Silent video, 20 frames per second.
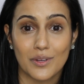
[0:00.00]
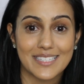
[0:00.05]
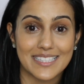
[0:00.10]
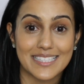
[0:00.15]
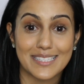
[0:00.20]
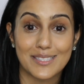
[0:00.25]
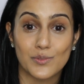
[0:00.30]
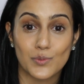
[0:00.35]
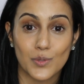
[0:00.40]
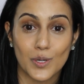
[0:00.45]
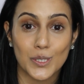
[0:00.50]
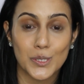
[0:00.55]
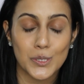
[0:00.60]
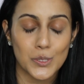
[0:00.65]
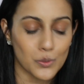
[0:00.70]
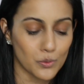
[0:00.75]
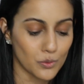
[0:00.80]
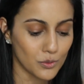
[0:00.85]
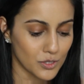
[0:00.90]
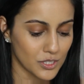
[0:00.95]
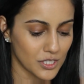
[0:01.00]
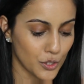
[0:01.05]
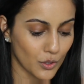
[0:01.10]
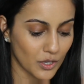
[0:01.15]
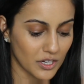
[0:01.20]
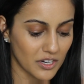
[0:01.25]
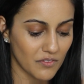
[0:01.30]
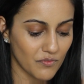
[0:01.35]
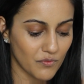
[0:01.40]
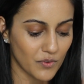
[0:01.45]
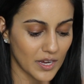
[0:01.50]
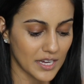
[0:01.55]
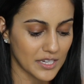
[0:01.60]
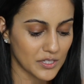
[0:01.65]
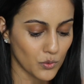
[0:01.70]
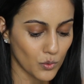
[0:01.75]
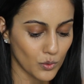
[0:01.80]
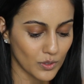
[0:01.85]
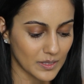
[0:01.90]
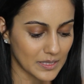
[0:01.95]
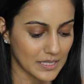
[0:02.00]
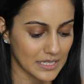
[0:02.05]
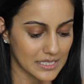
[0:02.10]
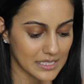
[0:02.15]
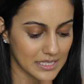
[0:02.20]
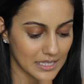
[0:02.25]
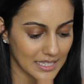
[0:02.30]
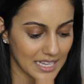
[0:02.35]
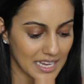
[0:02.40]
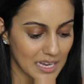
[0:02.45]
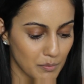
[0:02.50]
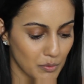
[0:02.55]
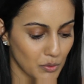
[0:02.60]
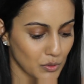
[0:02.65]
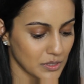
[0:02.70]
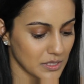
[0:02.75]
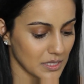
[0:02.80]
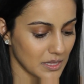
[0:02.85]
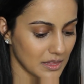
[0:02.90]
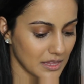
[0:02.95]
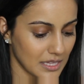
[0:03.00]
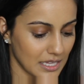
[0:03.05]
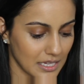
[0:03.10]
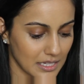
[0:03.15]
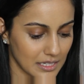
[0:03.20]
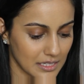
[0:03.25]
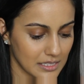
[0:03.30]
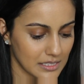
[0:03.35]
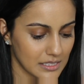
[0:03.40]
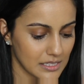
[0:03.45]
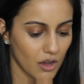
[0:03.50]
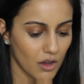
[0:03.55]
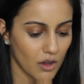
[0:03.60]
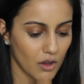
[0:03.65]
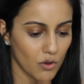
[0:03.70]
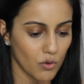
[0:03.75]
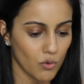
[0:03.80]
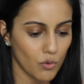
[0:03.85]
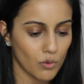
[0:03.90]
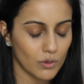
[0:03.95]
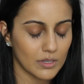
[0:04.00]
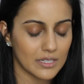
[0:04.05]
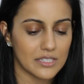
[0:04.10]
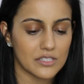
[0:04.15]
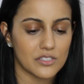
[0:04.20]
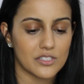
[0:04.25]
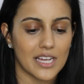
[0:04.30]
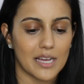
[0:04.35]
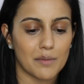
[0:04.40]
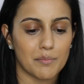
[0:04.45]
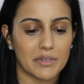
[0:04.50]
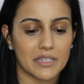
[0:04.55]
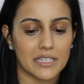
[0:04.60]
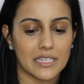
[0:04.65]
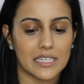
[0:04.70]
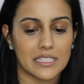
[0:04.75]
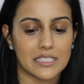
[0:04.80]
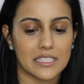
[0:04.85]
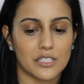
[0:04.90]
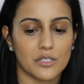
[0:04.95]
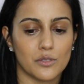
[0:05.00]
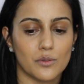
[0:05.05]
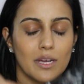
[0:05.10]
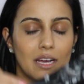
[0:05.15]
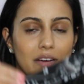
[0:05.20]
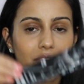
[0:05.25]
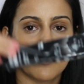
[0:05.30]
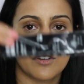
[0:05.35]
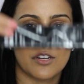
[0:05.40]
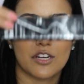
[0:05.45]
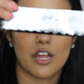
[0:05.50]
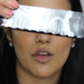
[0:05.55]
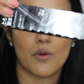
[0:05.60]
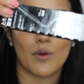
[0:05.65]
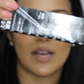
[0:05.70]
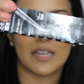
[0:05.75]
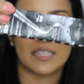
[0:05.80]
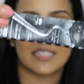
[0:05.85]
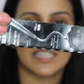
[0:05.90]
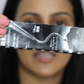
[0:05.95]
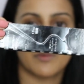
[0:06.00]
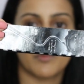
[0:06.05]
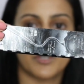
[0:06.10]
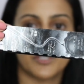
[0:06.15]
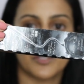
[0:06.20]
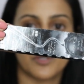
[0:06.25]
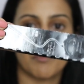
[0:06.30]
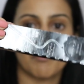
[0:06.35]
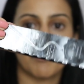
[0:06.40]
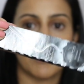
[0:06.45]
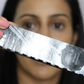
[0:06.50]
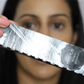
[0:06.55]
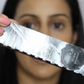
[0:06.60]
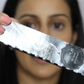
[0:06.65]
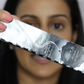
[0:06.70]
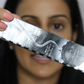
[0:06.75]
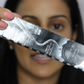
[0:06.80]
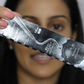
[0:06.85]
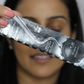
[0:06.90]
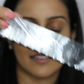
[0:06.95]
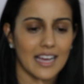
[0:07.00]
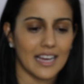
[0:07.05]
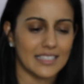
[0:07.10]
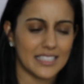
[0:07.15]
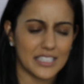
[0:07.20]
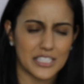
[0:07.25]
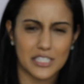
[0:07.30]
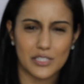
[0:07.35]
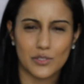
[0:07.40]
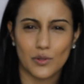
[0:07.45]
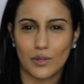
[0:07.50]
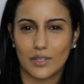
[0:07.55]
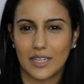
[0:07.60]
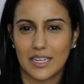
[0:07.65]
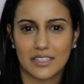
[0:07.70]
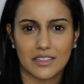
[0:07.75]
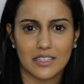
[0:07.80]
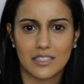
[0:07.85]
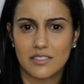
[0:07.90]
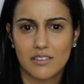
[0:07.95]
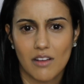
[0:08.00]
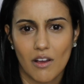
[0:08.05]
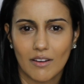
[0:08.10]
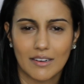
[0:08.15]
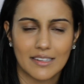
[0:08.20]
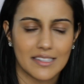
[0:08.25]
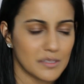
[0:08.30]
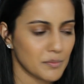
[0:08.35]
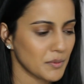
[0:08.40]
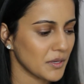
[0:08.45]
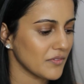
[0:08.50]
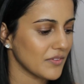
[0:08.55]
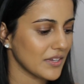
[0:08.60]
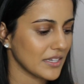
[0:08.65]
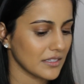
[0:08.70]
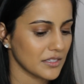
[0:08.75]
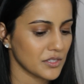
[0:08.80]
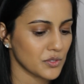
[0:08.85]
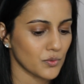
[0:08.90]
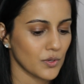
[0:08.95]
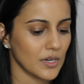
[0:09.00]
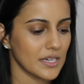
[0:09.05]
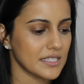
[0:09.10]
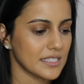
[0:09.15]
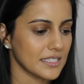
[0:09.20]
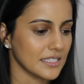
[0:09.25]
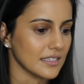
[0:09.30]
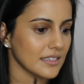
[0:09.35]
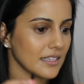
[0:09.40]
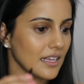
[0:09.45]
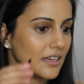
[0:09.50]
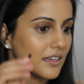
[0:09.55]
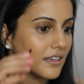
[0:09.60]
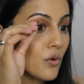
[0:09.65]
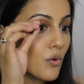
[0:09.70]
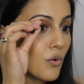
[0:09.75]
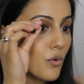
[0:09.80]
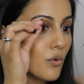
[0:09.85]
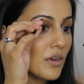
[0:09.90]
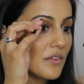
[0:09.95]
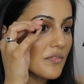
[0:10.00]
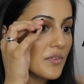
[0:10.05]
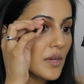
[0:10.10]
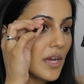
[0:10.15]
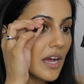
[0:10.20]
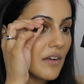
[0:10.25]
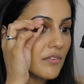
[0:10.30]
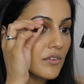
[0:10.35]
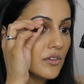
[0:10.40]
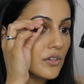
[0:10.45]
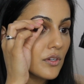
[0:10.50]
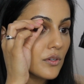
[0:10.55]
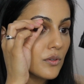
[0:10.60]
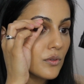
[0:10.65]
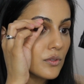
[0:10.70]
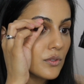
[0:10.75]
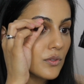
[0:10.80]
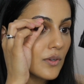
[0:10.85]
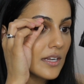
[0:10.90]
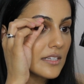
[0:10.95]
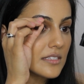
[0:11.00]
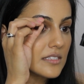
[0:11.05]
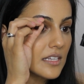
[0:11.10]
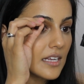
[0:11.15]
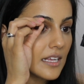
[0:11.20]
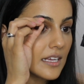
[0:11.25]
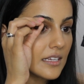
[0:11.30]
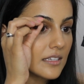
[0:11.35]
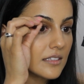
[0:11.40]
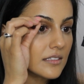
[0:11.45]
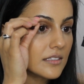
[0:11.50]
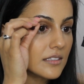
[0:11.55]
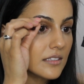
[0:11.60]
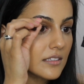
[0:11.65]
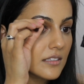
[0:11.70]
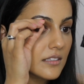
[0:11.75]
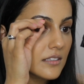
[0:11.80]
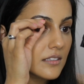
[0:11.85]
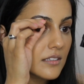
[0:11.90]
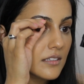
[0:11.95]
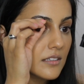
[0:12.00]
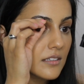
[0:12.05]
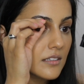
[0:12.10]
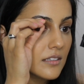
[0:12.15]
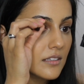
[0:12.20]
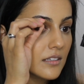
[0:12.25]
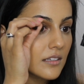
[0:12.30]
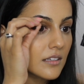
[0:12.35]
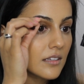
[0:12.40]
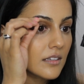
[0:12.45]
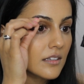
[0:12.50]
to these drugstores, you're gonna find all of these labels and things are all in Japanese and you have no idea what you're buying unless it's got like the tiniest bit of English writing in there. Or if you have Google Translate, it makes life